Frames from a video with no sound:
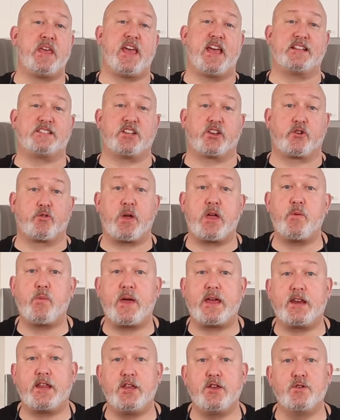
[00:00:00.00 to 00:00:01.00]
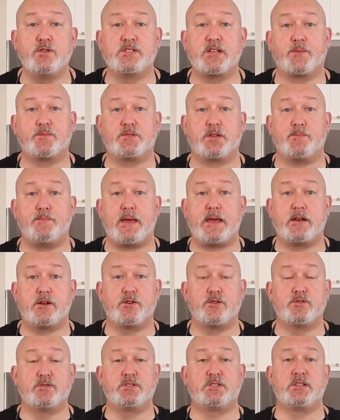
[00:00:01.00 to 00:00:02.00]
It's a great way to use up
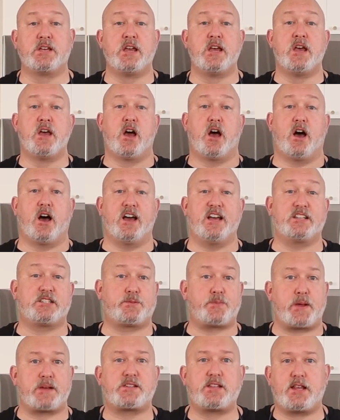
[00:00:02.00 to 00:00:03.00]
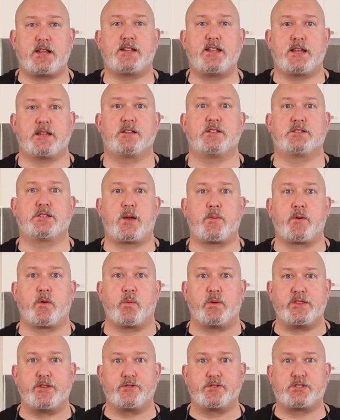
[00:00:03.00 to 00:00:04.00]
tomatoes, uh, especially at the end of summer
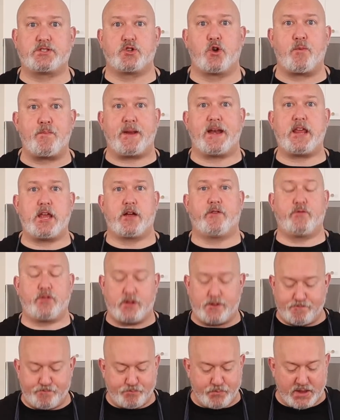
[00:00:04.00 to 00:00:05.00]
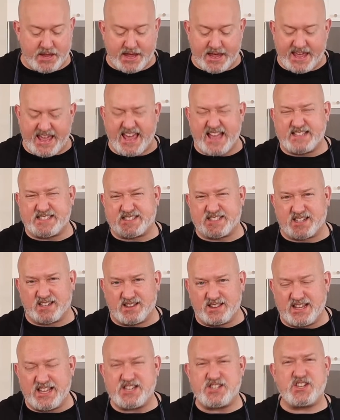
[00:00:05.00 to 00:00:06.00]
when there's so many of them. It's
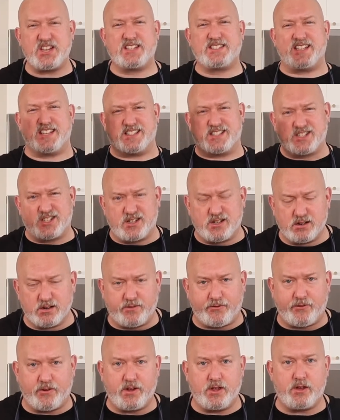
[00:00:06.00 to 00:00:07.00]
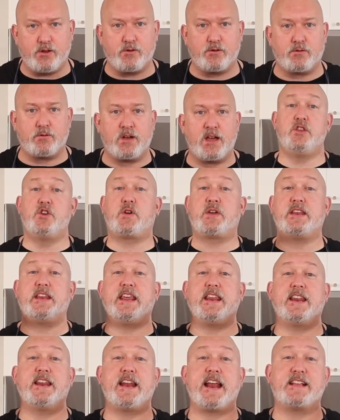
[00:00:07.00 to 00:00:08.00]
delicious, it's good for you. You can
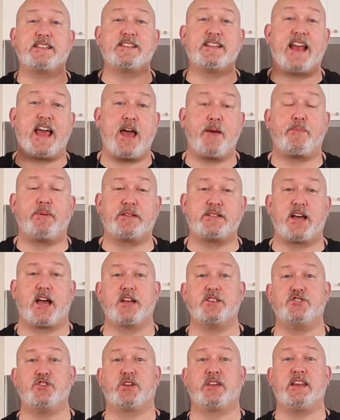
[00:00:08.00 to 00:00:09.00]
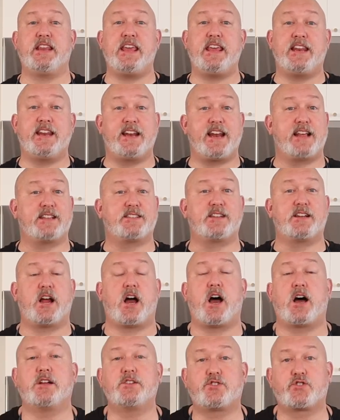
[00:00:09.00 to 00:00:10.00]
eat it as an appetizer, you can eat it as an
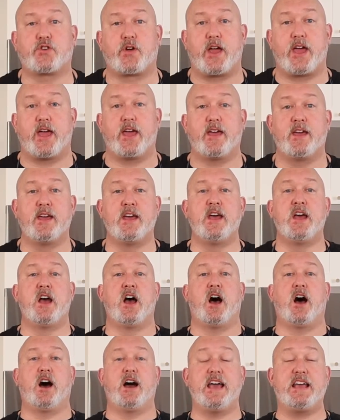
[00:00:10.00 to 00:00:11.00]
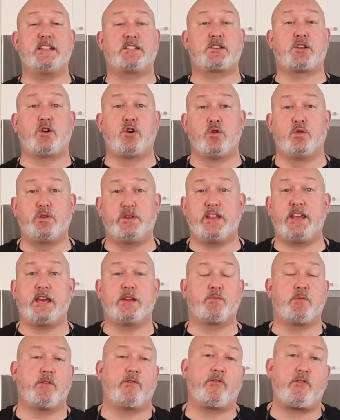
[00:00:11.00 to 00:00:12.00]
entree. Uh, it's cooling
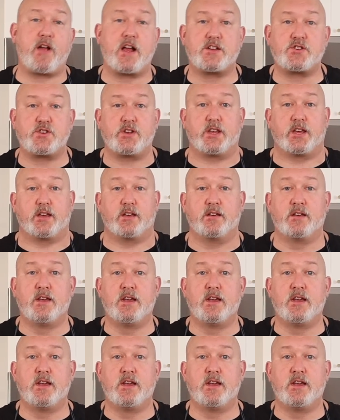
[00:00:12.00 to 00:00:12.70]
and refreshing.